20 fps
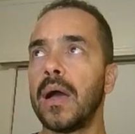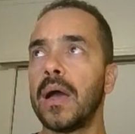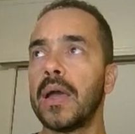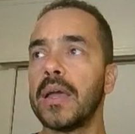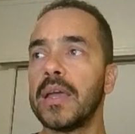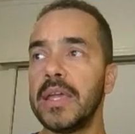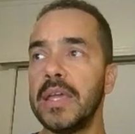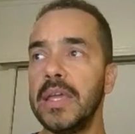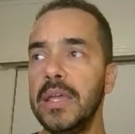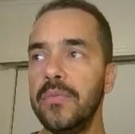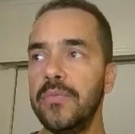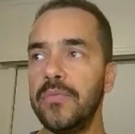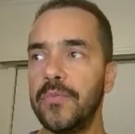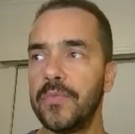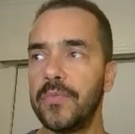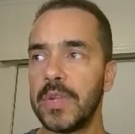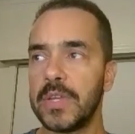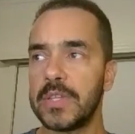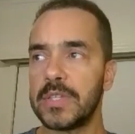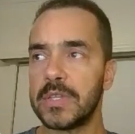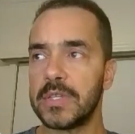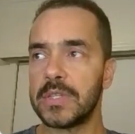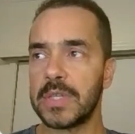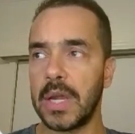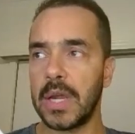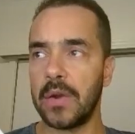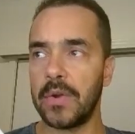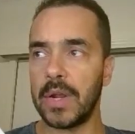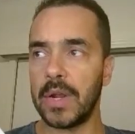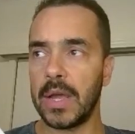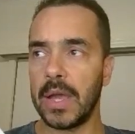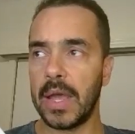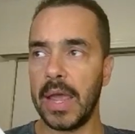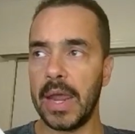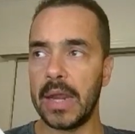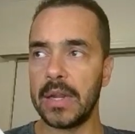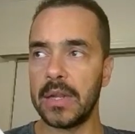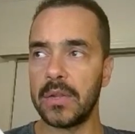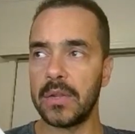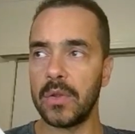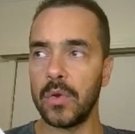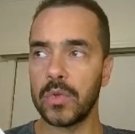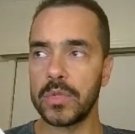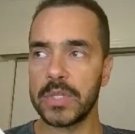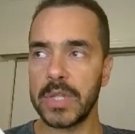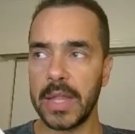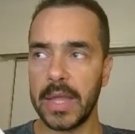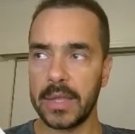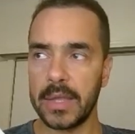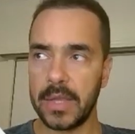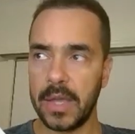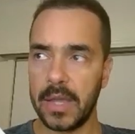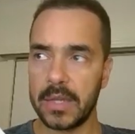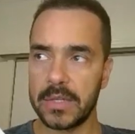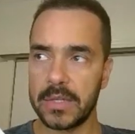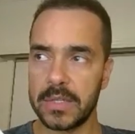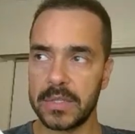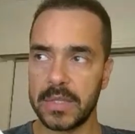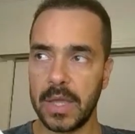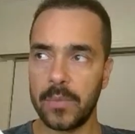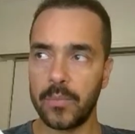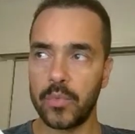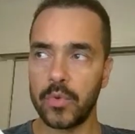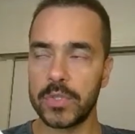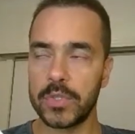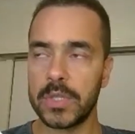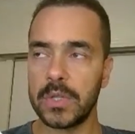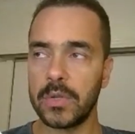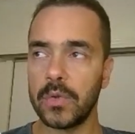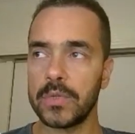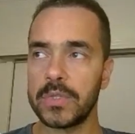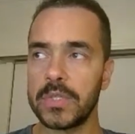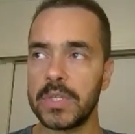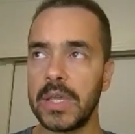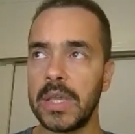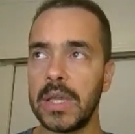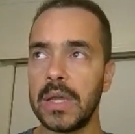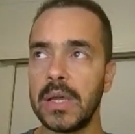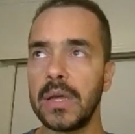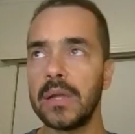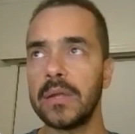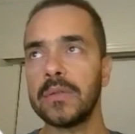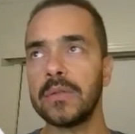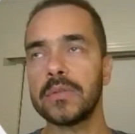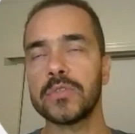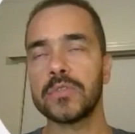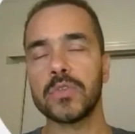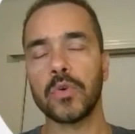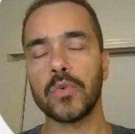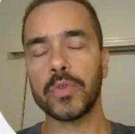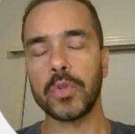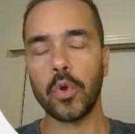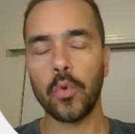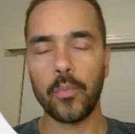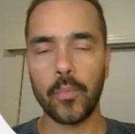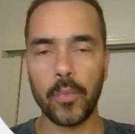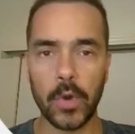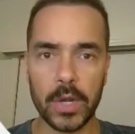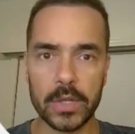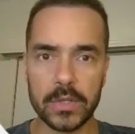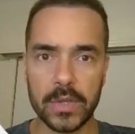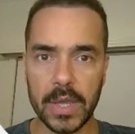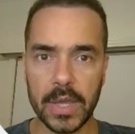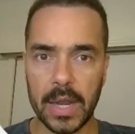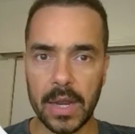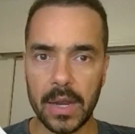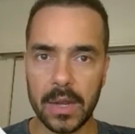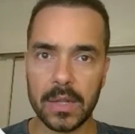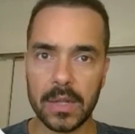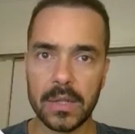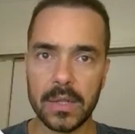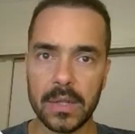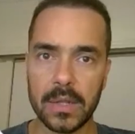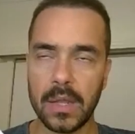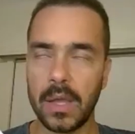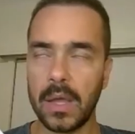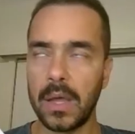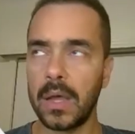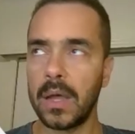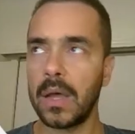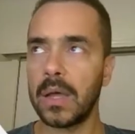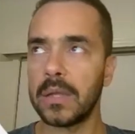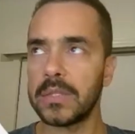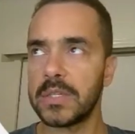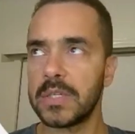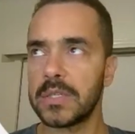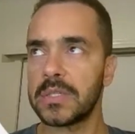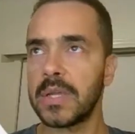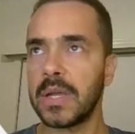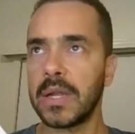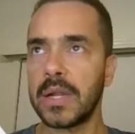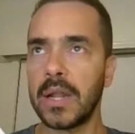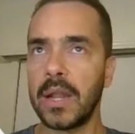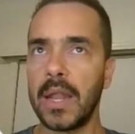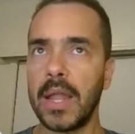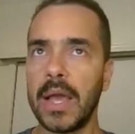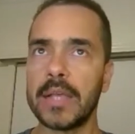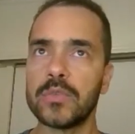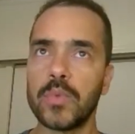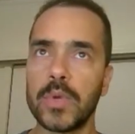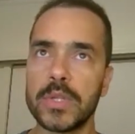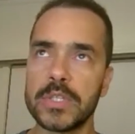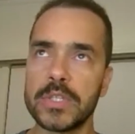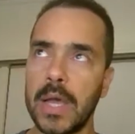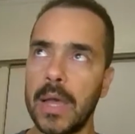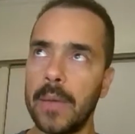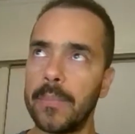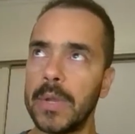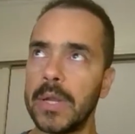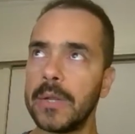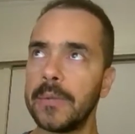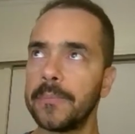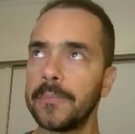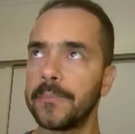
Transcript: If necessary, any notes like the agents can put a note here so the operator can just analyze what's happened.